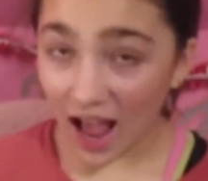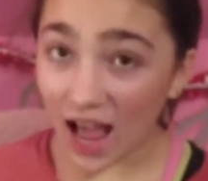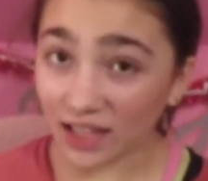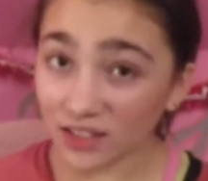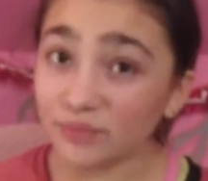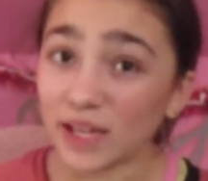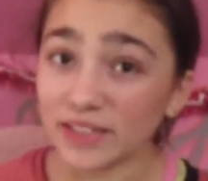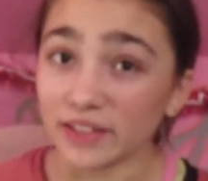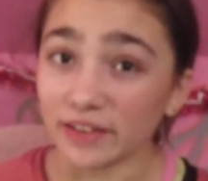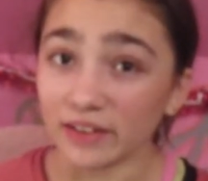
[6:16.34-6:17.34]
I love
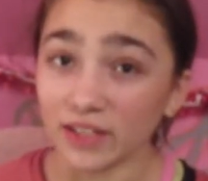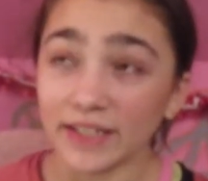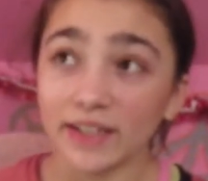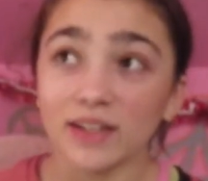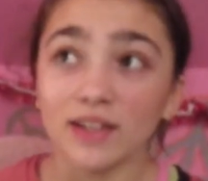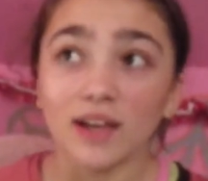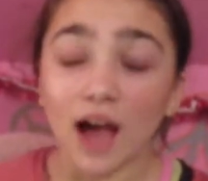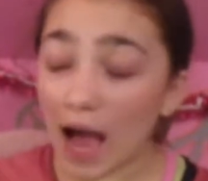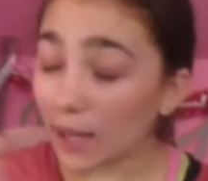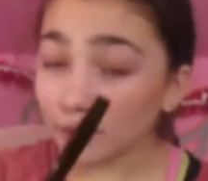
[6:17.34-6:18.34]
mascara. Like,
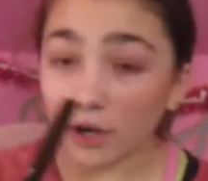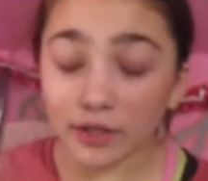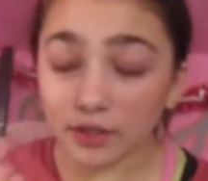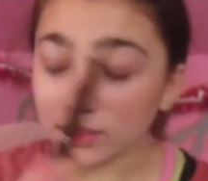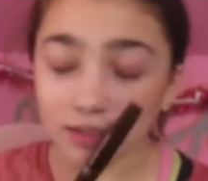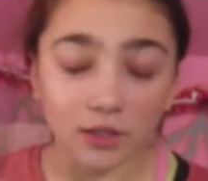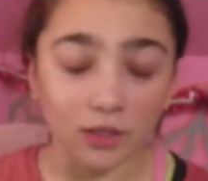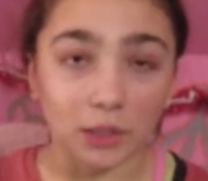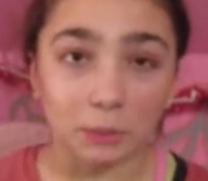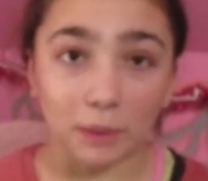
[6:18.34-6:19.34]
eye products are
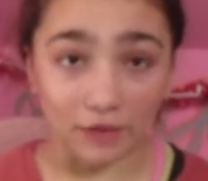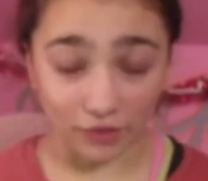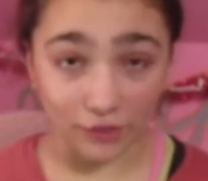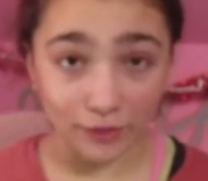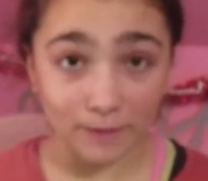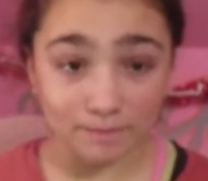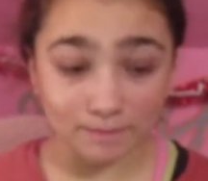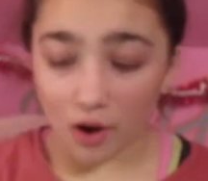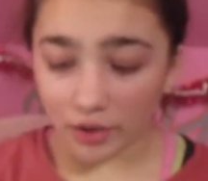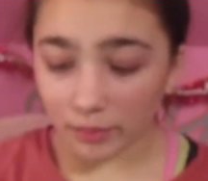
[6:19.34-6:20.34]
like my favorite.
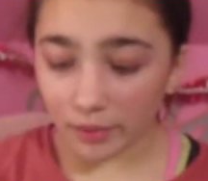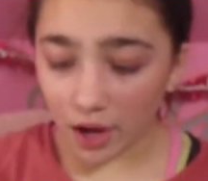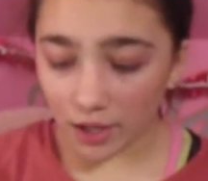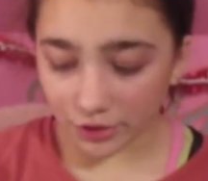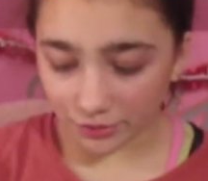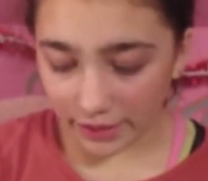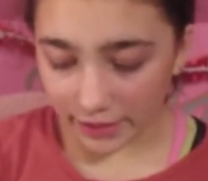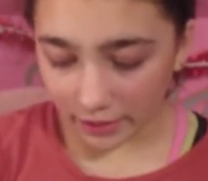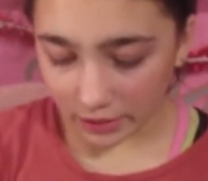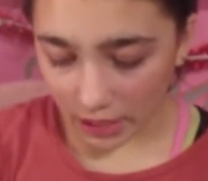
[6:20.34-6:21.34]
On the box right
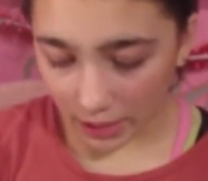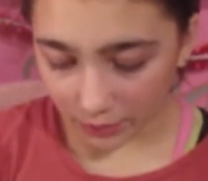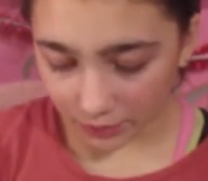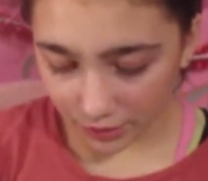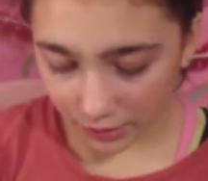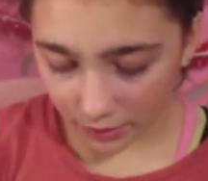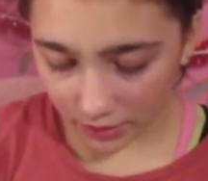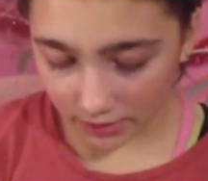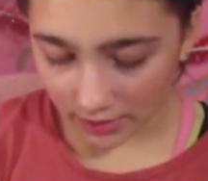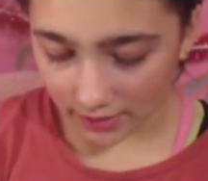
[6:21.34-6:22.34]
here, I will read
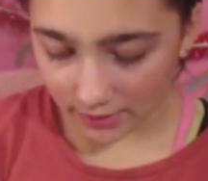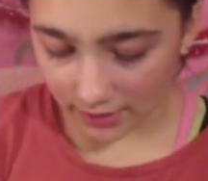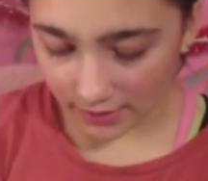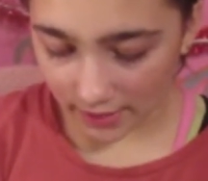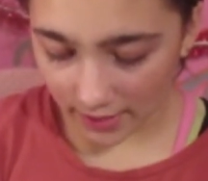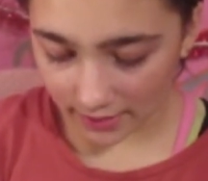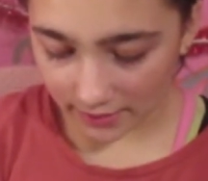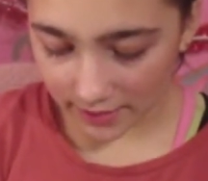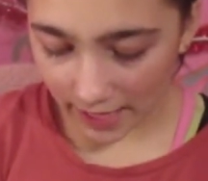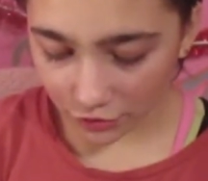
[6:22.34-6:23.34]
what it says. It says
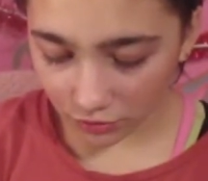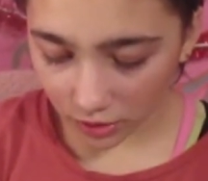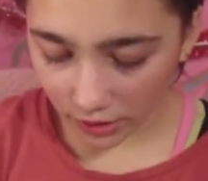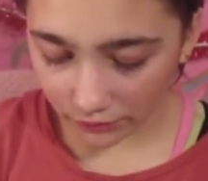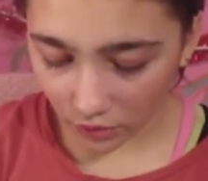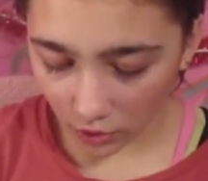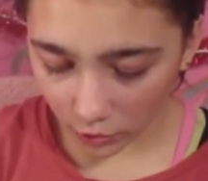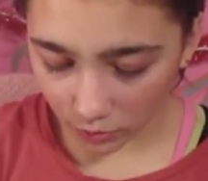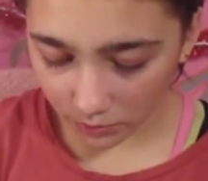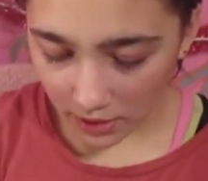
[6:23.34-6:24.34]
natural looking
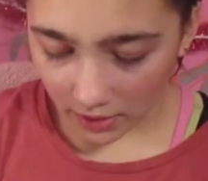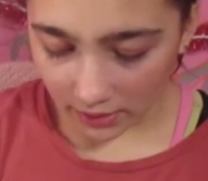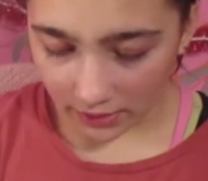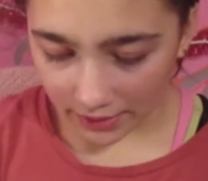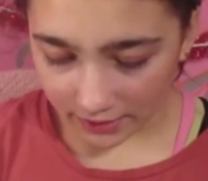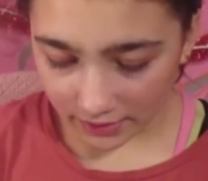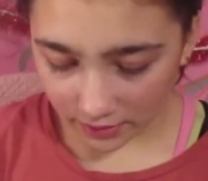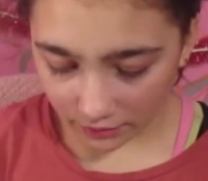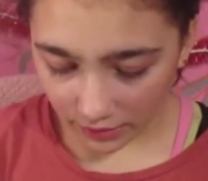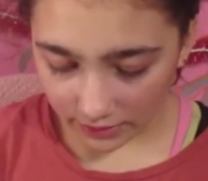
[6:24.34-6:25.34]
volume, enhancing
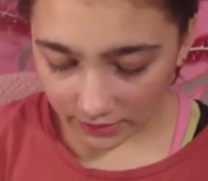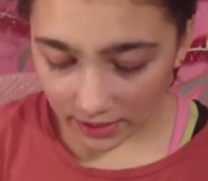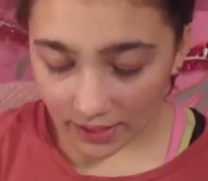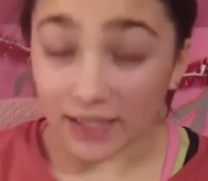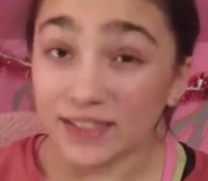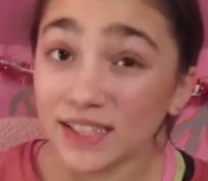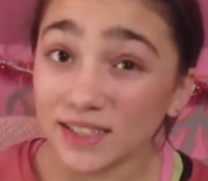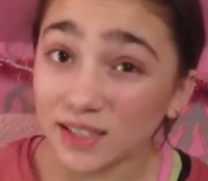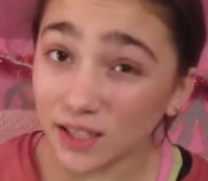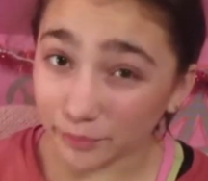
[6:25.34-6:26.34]
effect, and it says
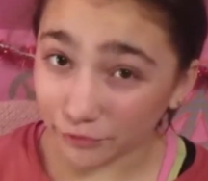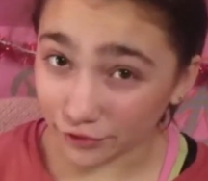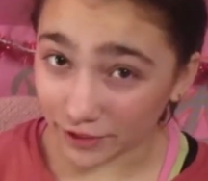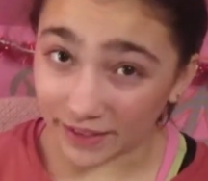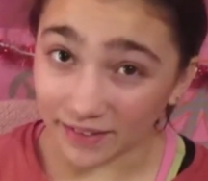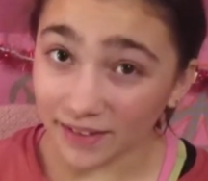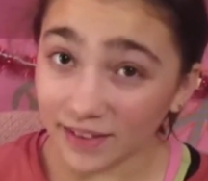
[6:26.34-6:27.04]
clump free.